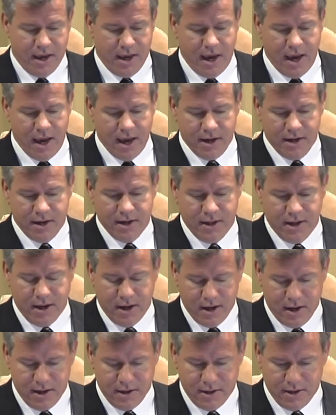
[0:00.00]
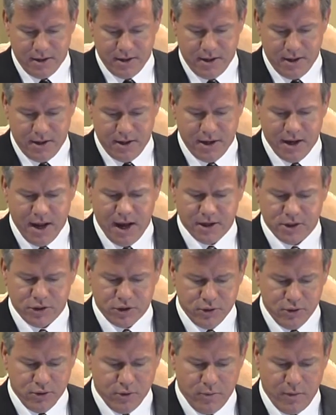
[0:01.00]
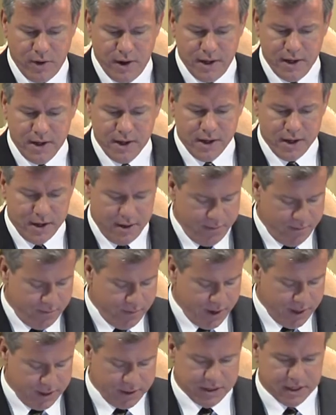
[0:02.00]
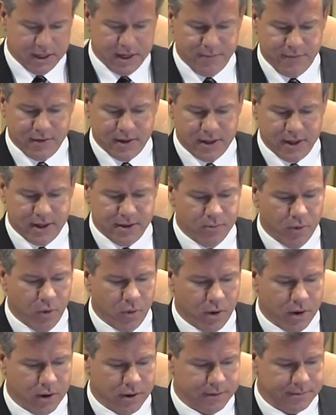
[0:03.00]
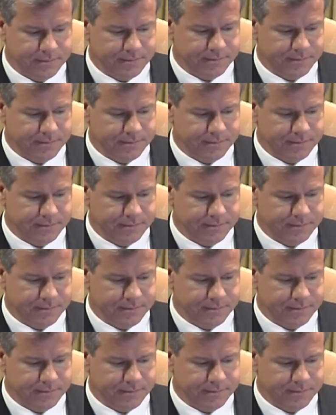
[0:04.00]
and not two to one, but significantly more.